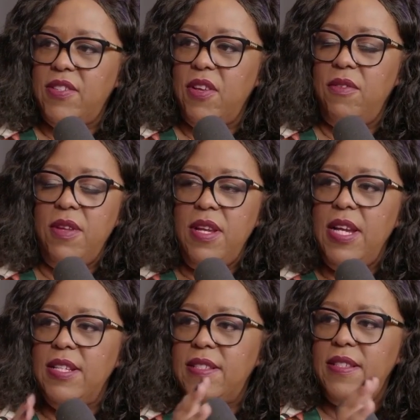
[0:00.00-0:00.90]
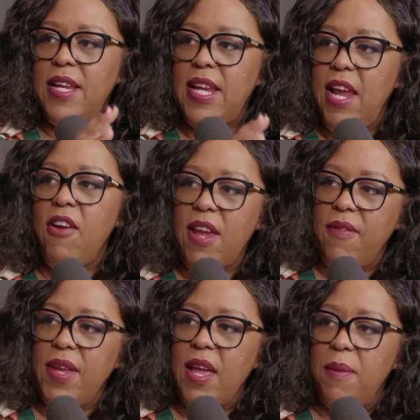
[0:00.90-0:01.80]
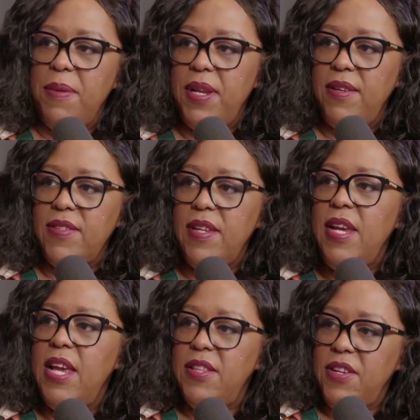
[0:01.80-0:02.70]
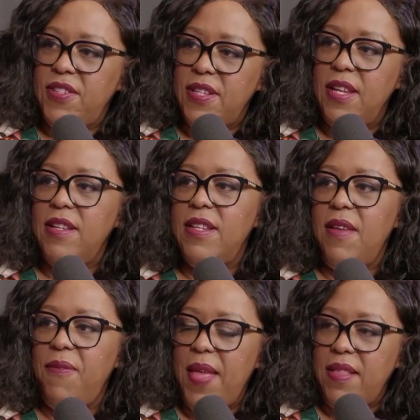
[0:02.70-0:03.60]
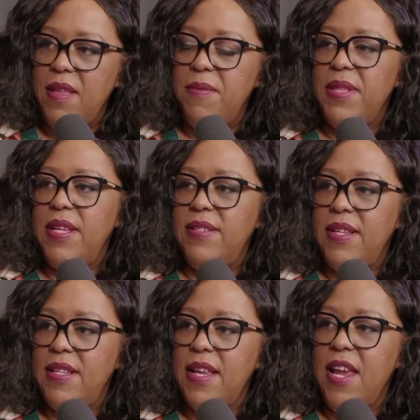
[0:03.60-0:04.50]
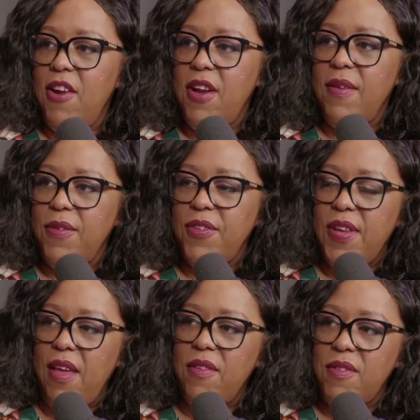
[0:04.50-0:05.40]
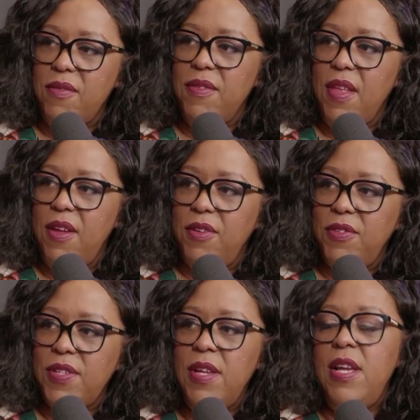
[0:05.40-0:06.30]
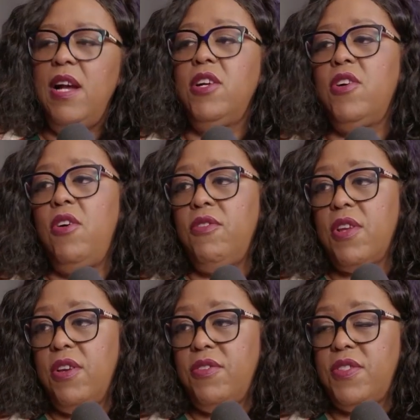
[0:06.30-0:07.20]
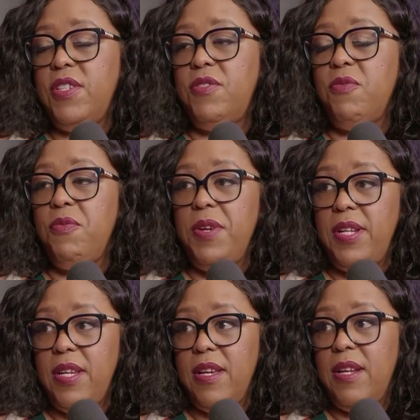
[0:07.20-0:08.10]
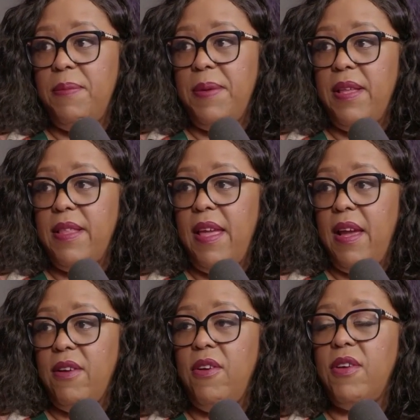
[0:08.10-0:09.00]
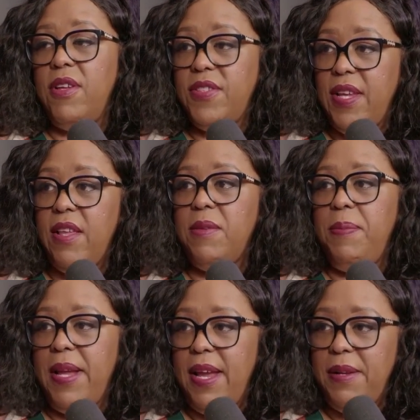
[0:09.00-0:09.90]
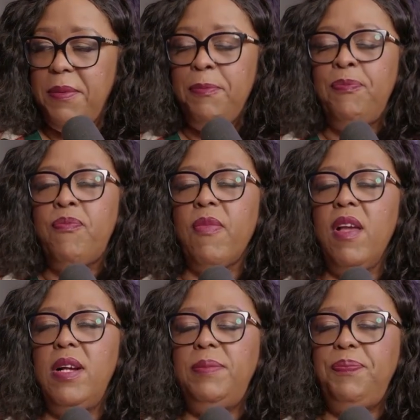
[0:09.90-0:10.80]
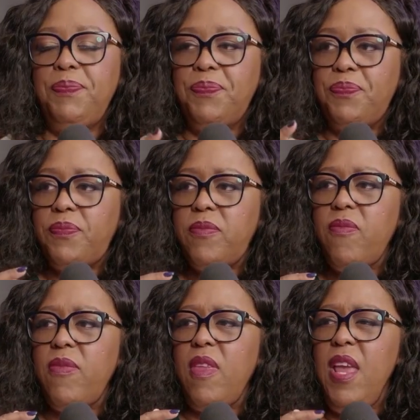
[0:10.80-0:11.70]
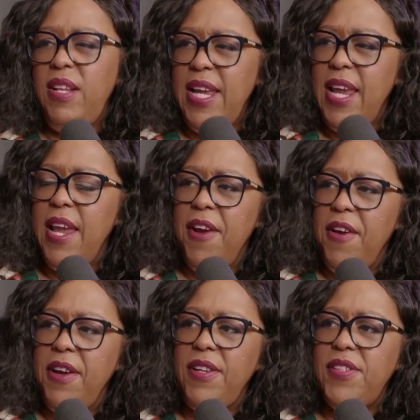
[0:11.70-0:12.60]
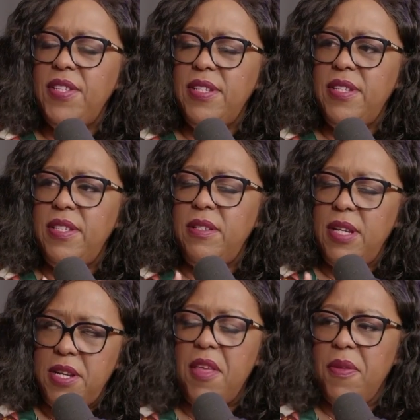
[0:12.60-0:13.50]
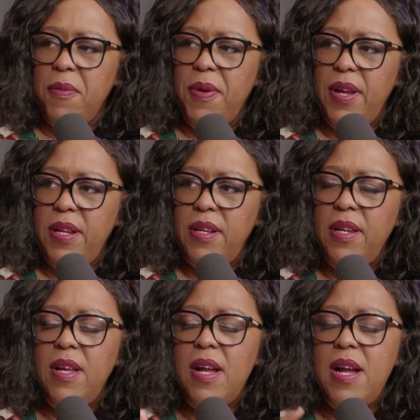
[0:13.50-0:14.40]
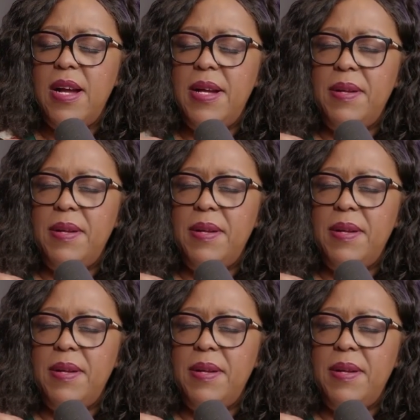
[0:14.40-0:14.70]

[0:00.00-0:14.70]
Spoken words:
so it's like caregiving companies, and they vet them and they send the caregivers out through those. Gold Coast is really good about that. Gold Coast Health Plan, LA Care is another one.